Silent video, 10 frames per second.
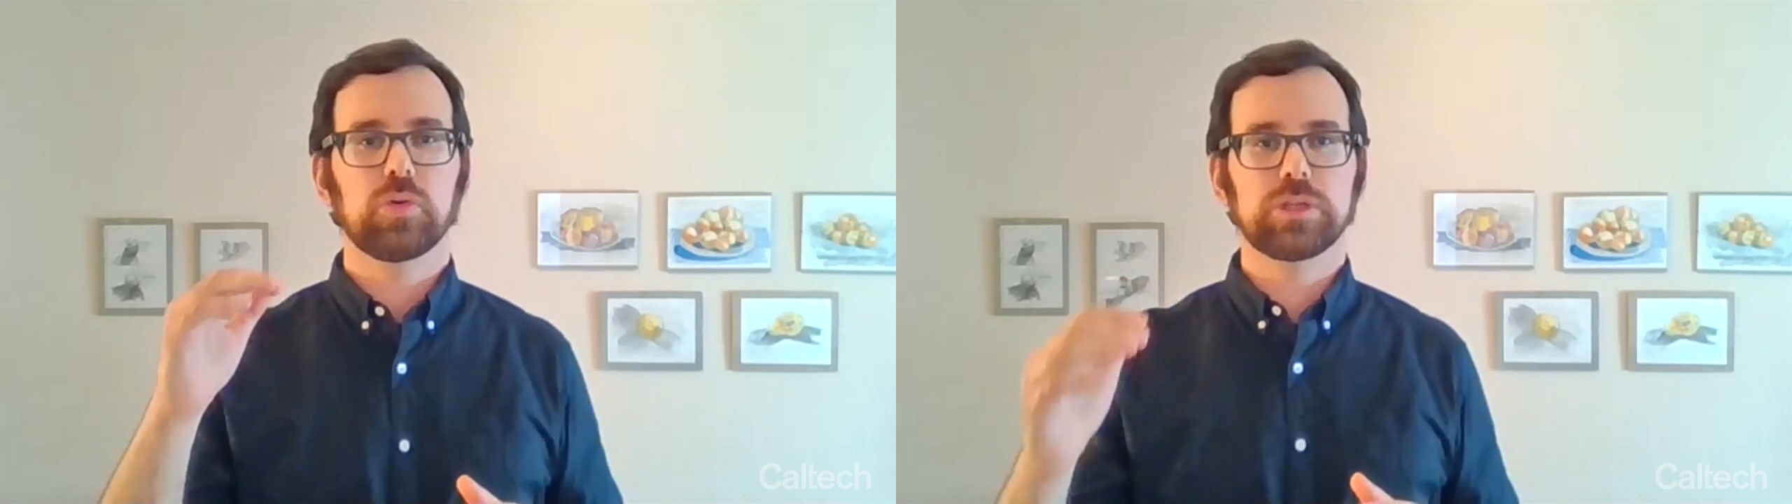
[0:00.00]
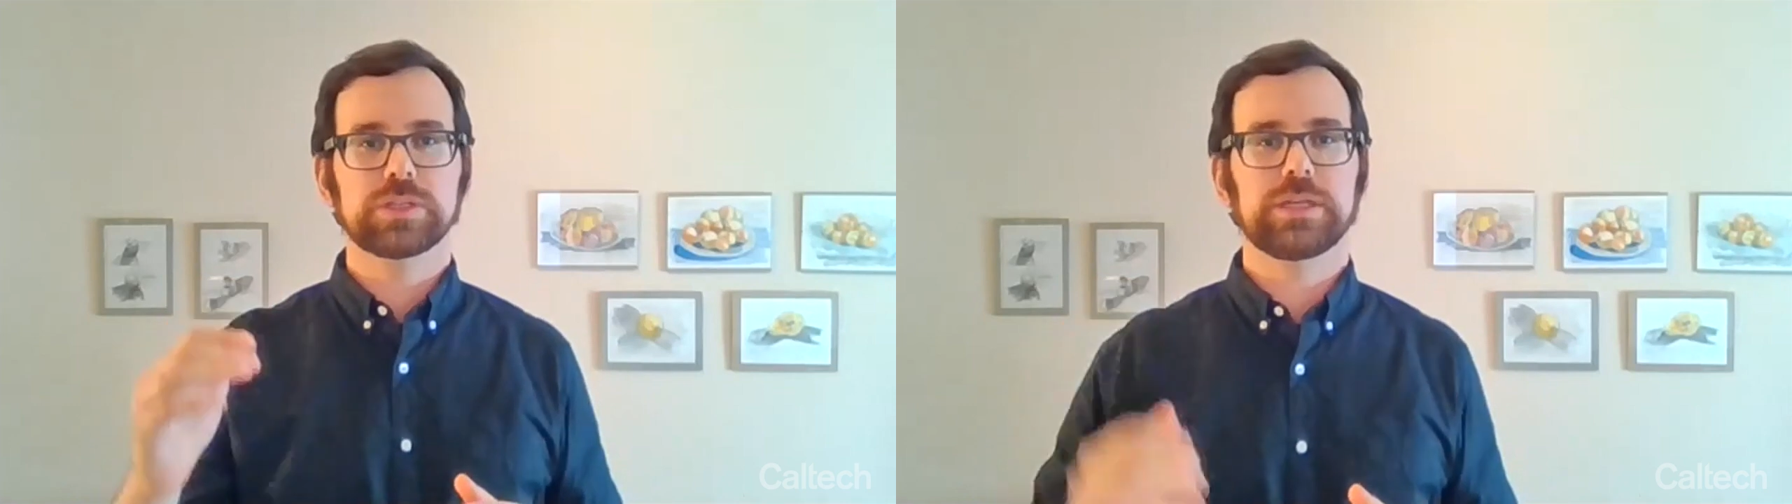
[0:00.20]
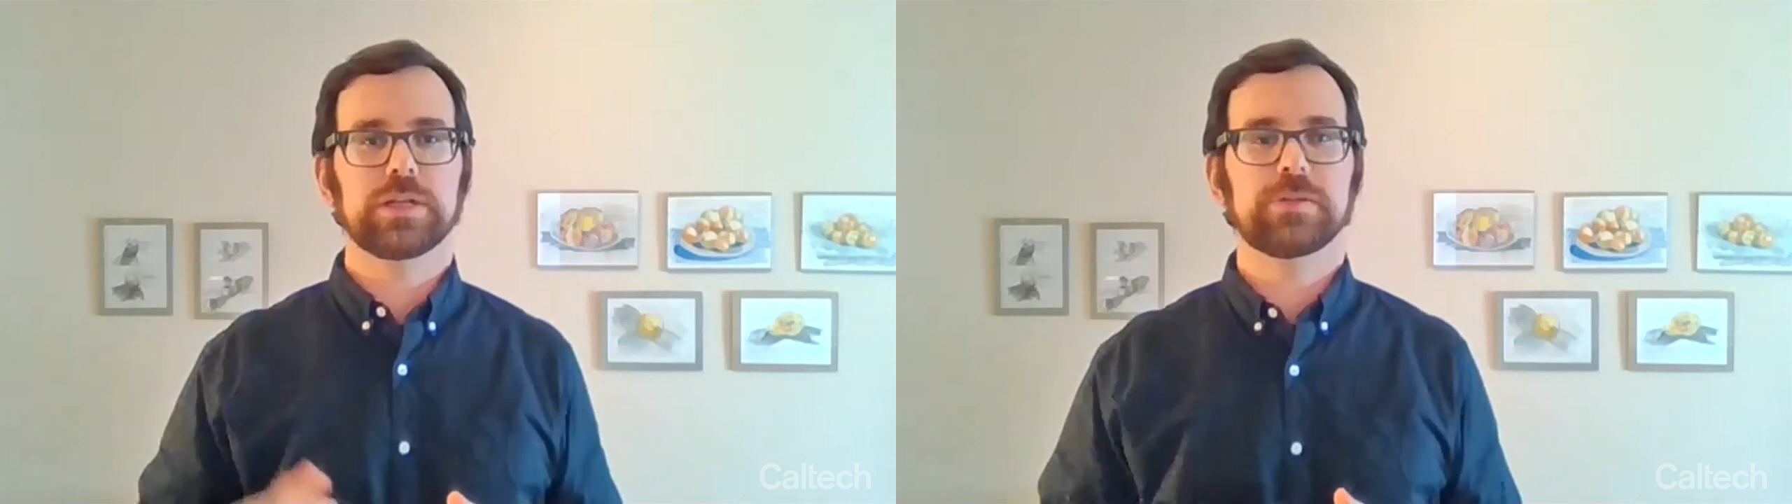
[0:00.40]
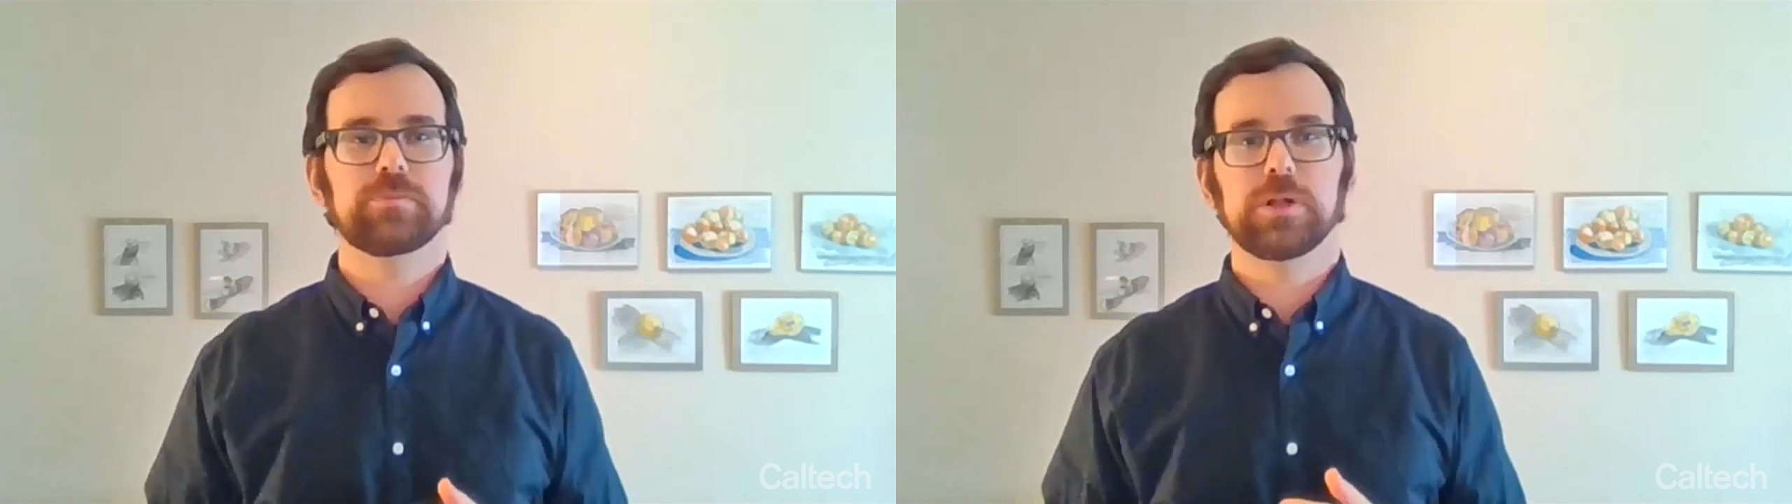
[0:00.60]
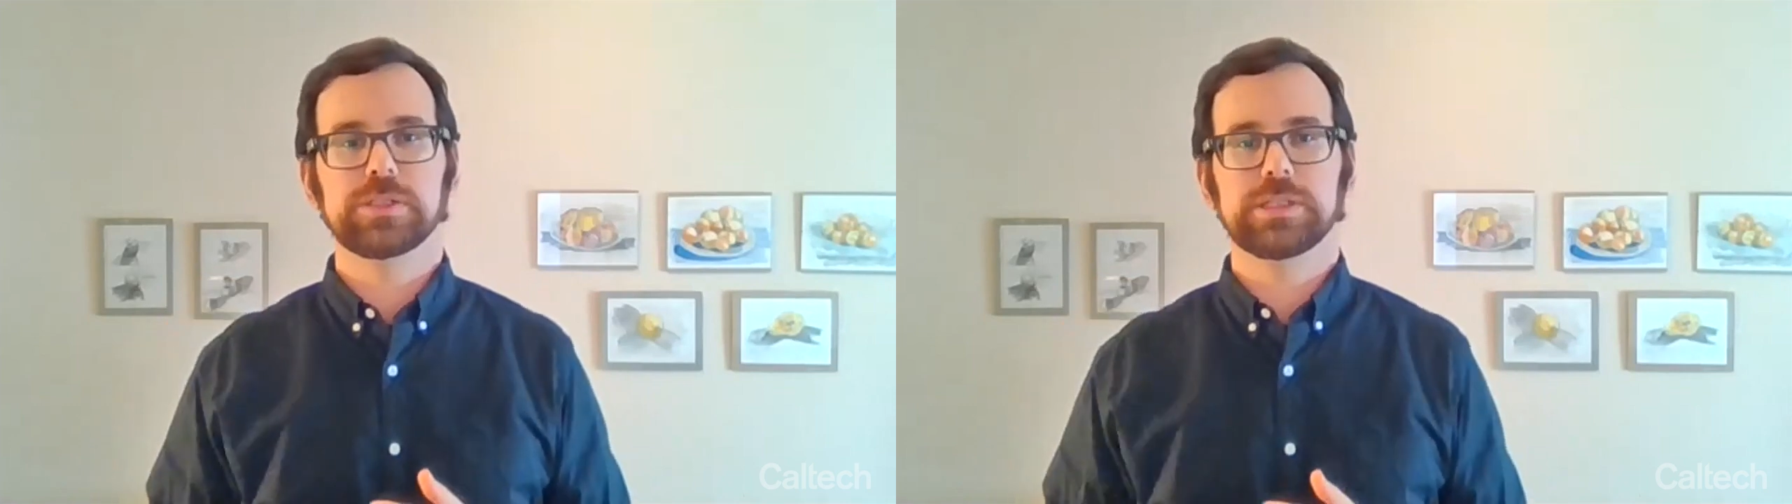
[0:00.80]

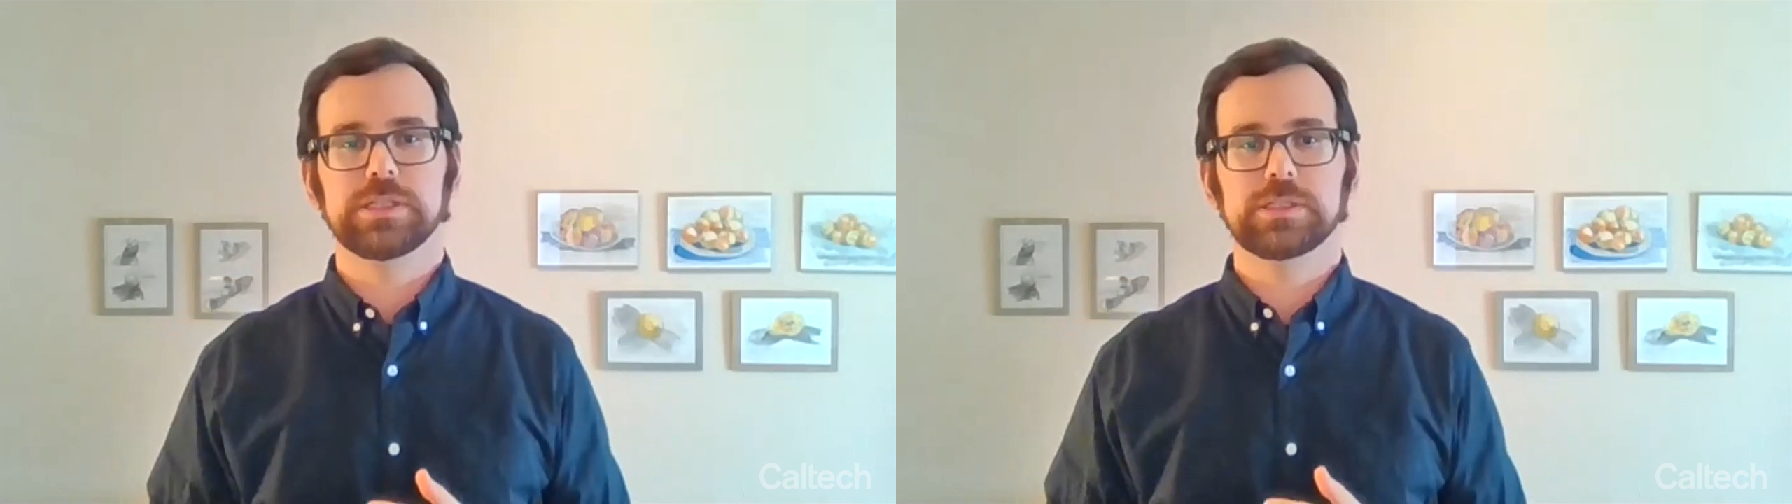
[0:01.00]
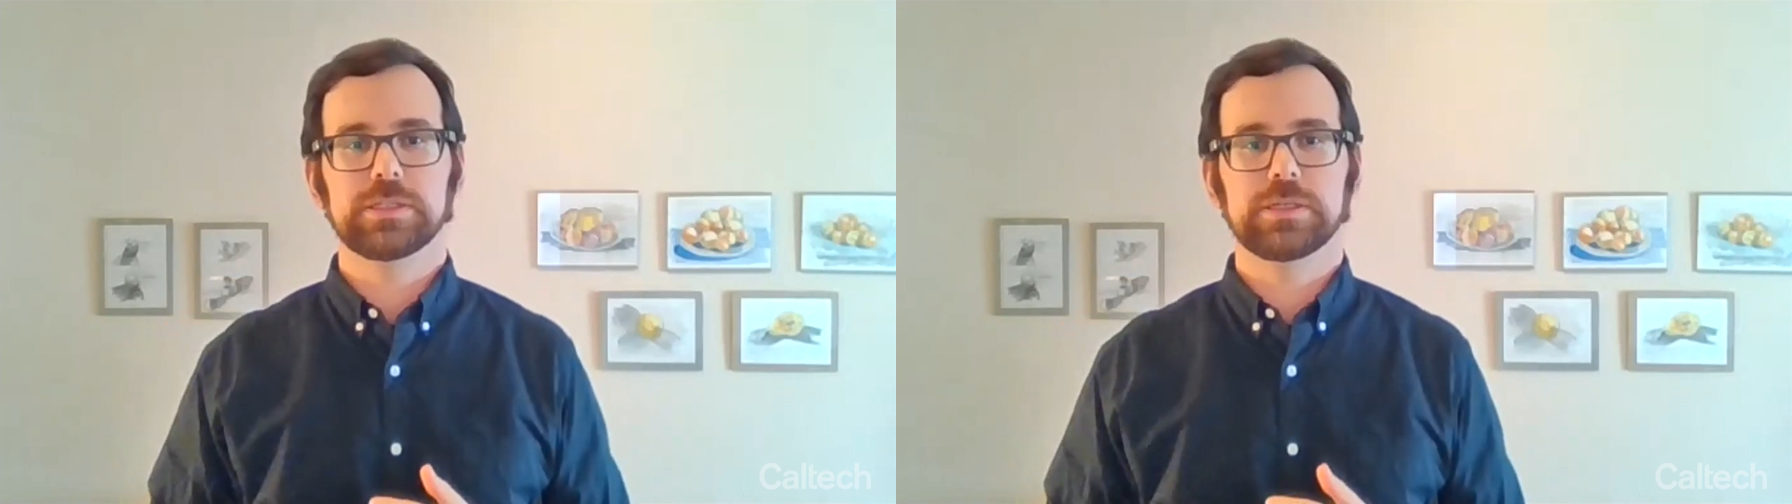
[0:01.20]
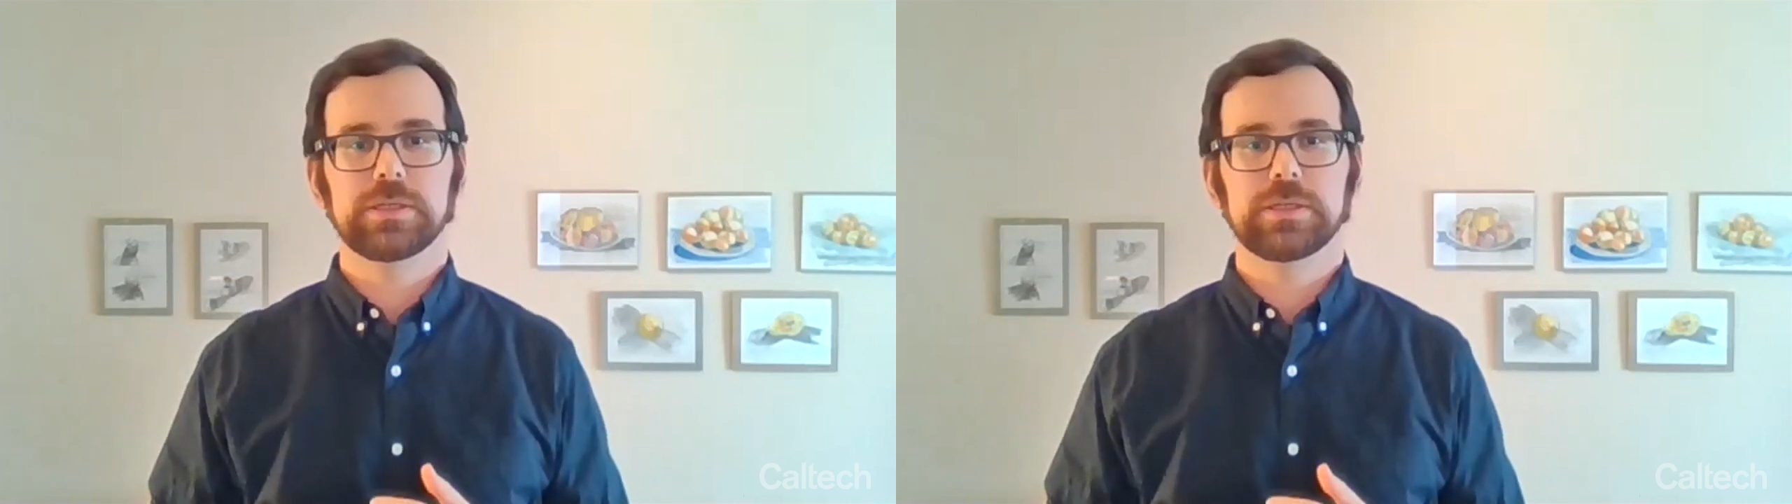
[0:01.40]
ultrasound pulses